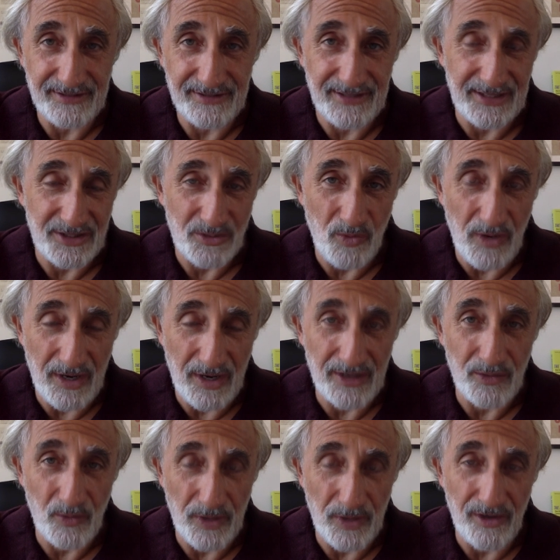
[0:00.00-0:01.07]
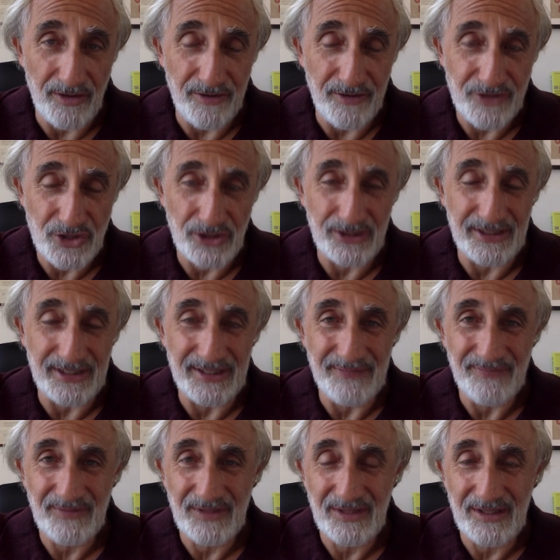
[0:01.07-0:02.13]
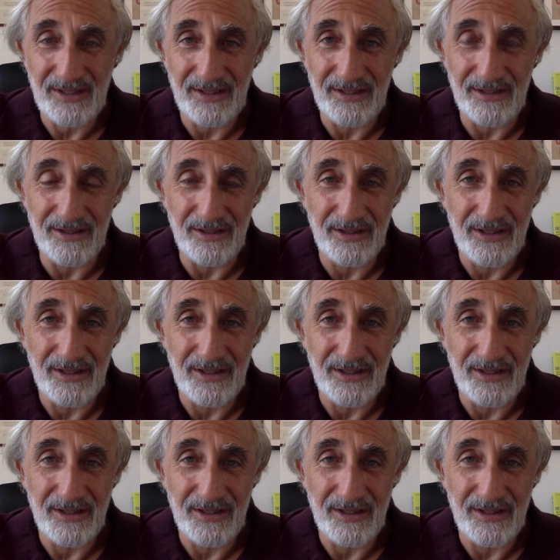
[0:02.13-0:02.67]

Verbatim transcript: That's why we are officially uh,